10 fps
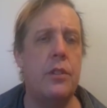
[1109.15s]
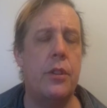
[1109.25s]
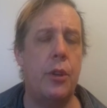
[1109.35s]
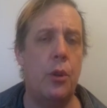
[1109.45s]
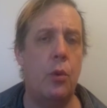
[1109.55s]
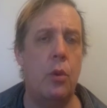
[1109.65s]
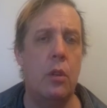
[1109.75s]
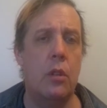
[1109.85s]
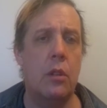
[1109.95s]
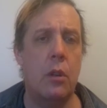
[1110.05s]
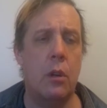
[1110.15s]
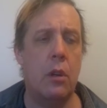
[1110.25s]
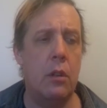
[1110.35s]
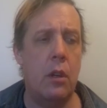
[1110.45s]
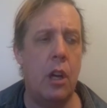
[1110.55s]
to
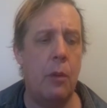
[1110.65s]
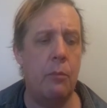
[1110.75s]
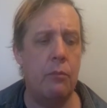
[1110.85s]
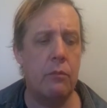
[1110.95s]
or um,